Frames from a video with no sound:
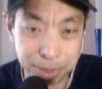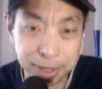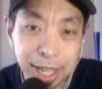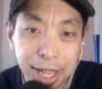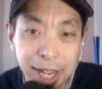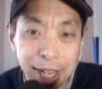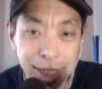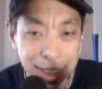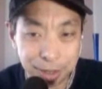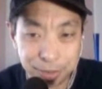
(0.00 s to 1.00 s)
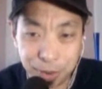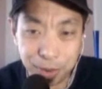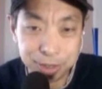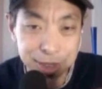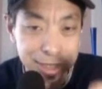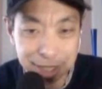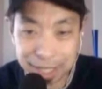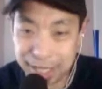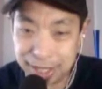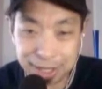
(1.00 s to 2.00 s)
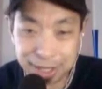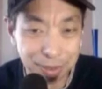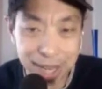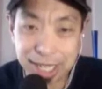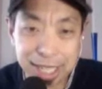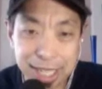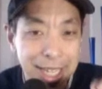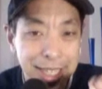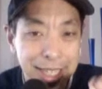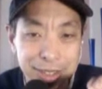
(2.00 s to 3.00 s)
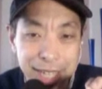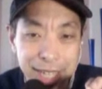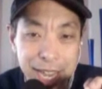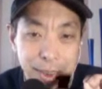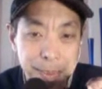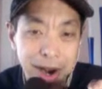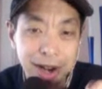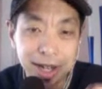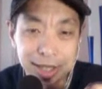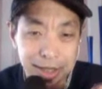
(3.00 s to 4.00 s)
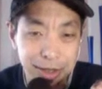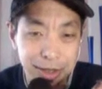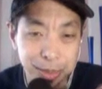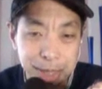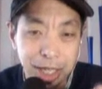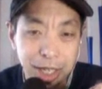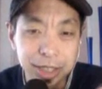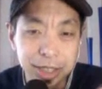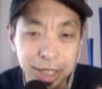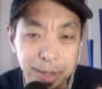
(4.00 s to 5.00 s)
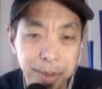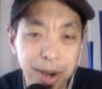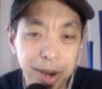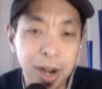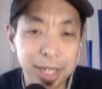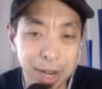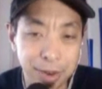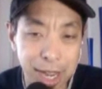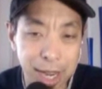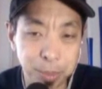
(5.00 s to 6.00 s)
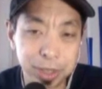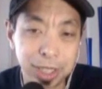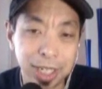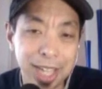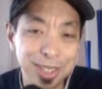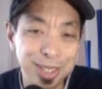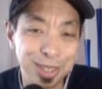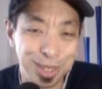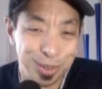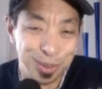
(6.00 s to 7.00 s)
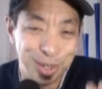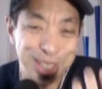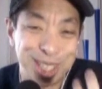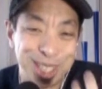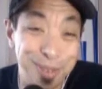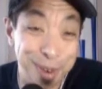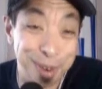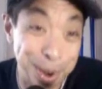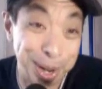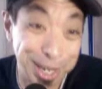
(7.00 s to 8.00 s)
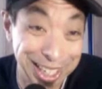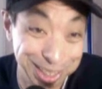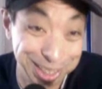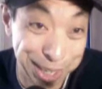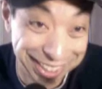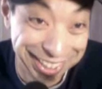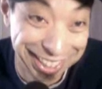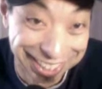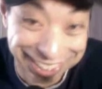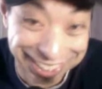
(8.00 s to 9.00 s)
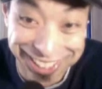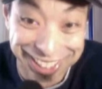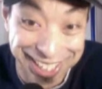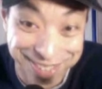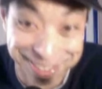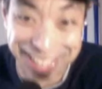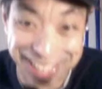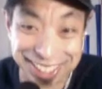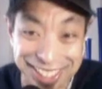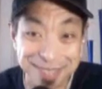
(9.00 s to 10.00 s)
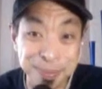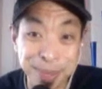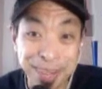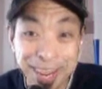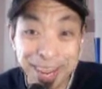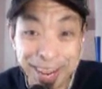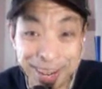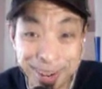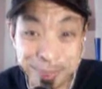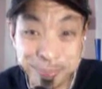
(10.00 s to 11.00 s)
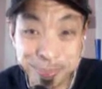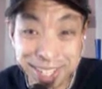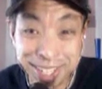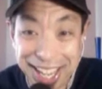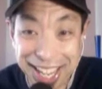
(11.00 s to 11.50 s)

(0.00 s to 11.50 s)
people. Get your phones and ready. There's now a park. There will be launching a Park Now app, which allows you to reserve a parking space in the city. Can you imagine that?